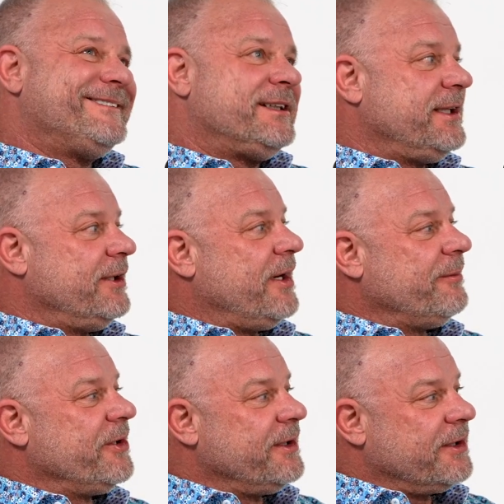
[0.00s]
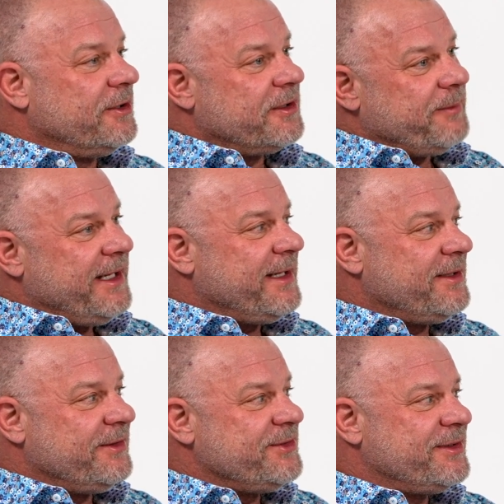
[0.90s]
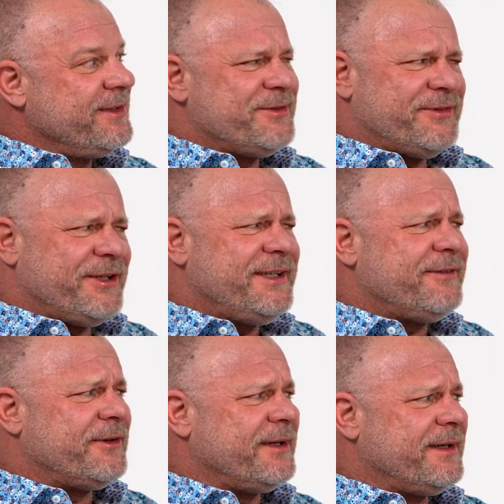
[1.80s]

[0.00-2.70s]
you know, I'm going to cook, bake, and all these other, it was very different.